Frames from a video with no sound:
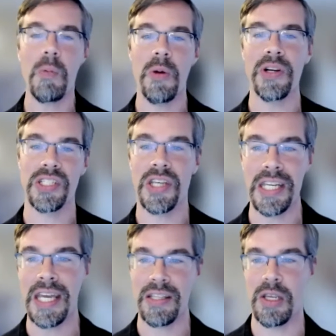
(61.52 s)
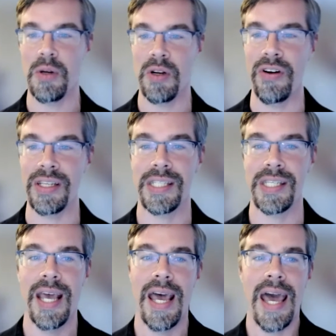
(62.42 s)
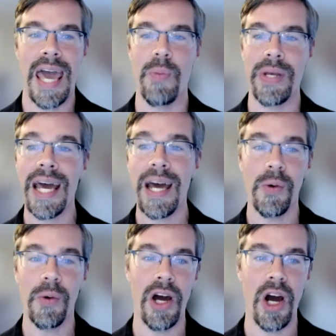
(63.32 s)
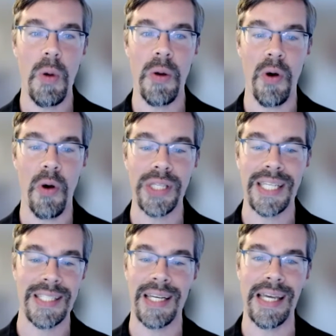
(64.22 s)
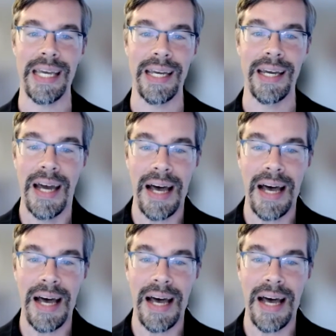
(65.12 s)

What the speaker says: we were studying the universe, and we now know we were only studying